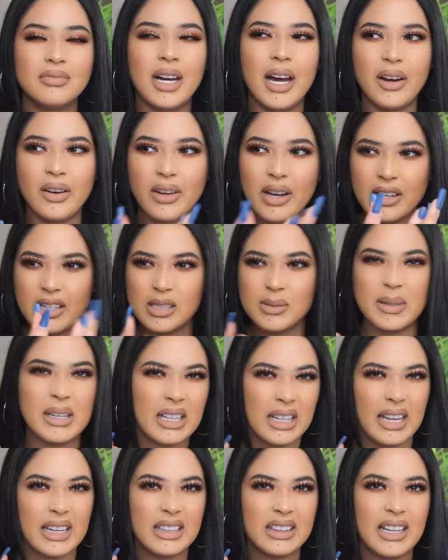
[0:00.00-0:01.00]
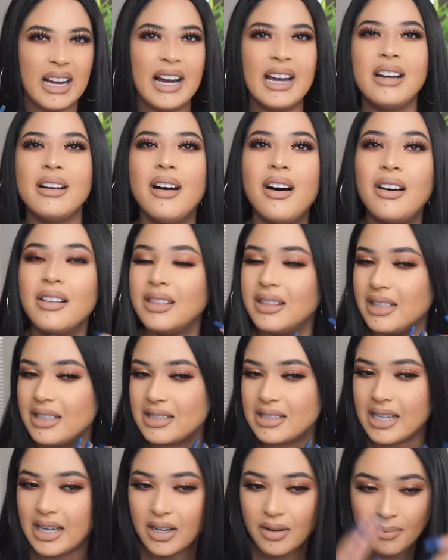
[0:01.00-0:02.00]
I don't know how to explain it like that on
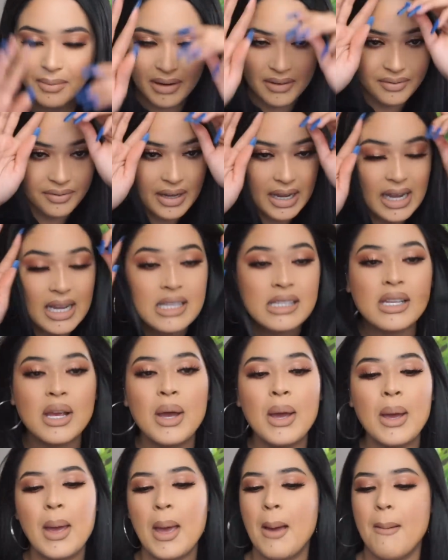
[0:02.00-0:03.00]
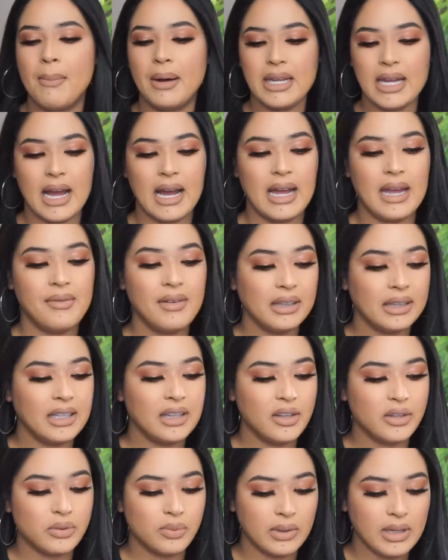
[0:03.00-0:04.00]
this side of my face. But yeah, everything
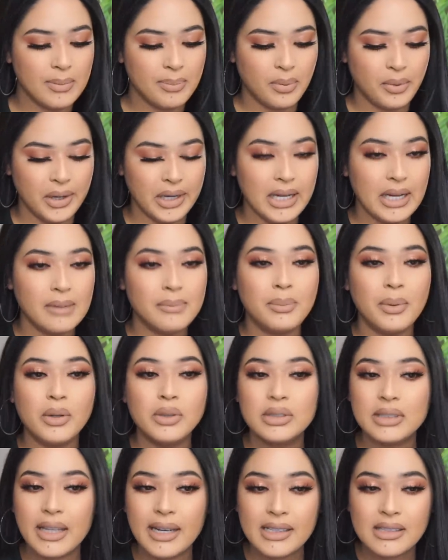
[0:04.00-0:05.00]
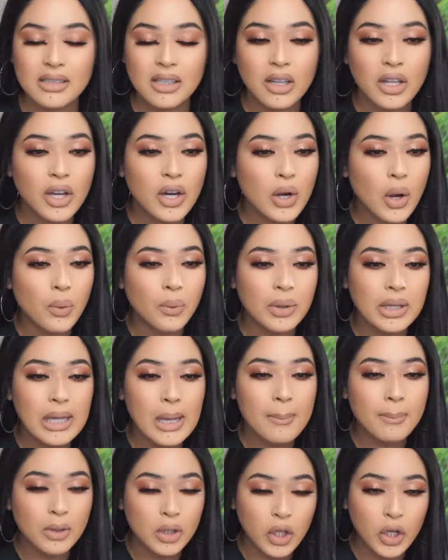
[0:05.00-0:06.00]
looks really pretty. Both sides look really
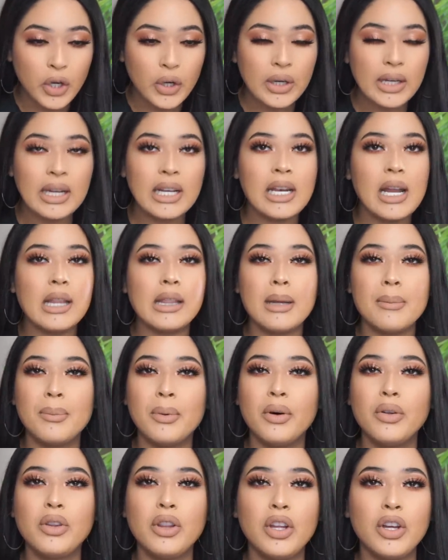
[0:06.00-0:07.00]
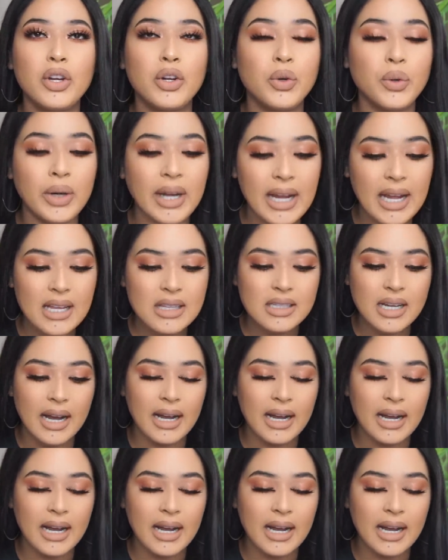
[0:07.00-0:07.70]
blurring. They both look great.